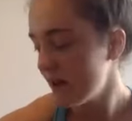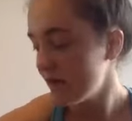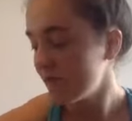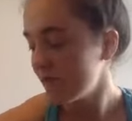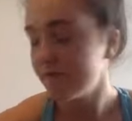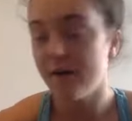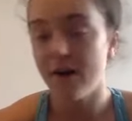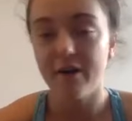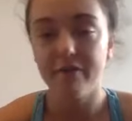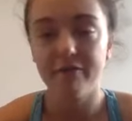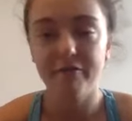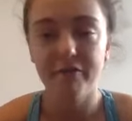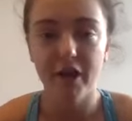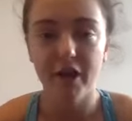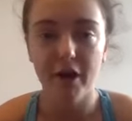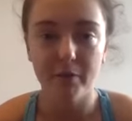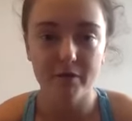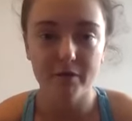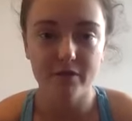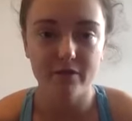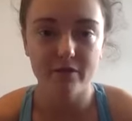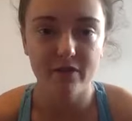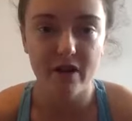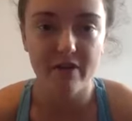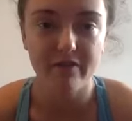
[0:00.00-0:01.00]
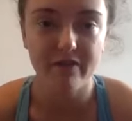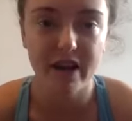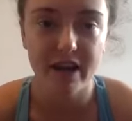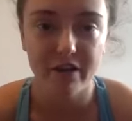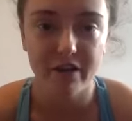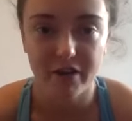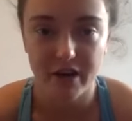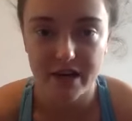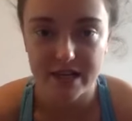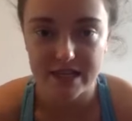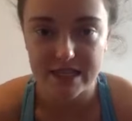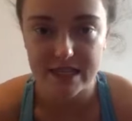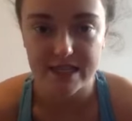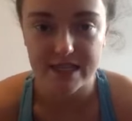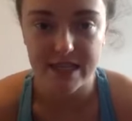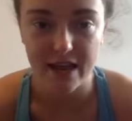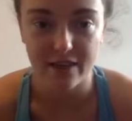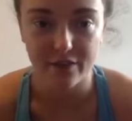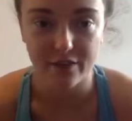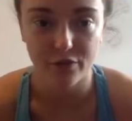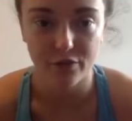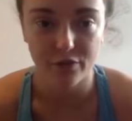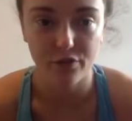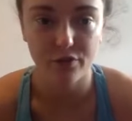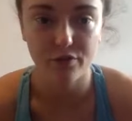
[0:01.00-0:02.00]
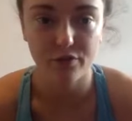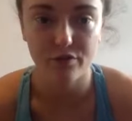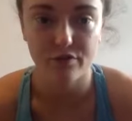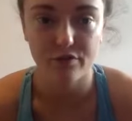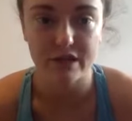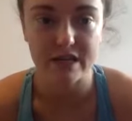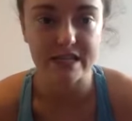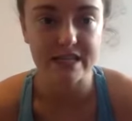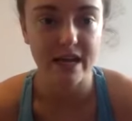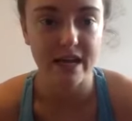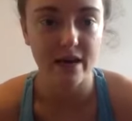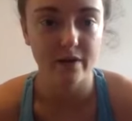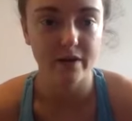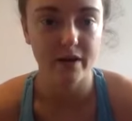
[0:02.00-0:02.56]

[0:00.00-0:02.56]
five V ups, five leg raises, and three down